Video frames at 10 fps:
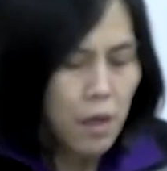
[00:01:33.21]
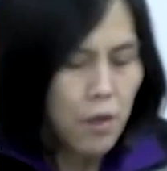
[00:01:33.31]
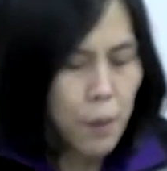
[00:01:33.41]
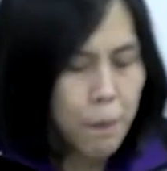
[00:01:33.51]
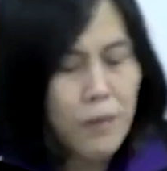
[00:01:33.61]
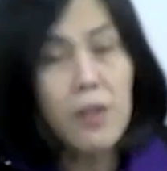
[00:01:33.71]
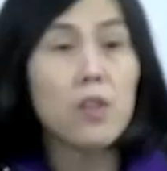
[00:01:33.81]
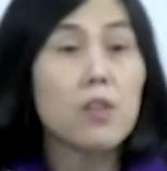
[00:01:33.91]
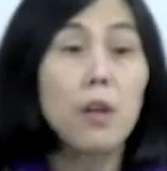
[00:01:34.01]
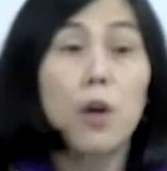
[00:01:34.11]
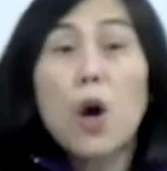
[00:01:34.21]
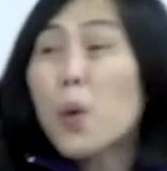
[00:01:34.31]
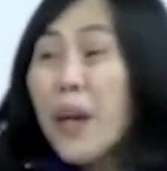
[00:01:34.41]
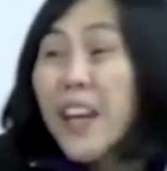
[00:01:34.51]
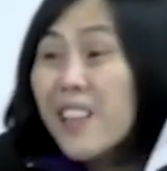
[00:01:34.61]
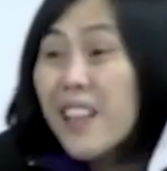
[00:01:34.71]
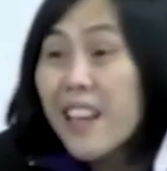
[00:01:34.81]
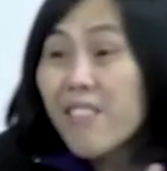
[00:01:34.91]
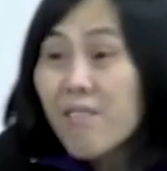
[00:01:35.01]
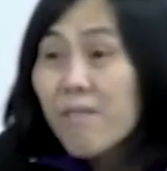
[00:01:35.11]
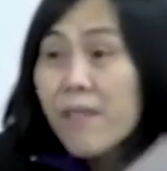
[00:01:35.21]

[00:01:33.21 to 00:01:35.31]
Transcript: So basically just a, a quickie thing.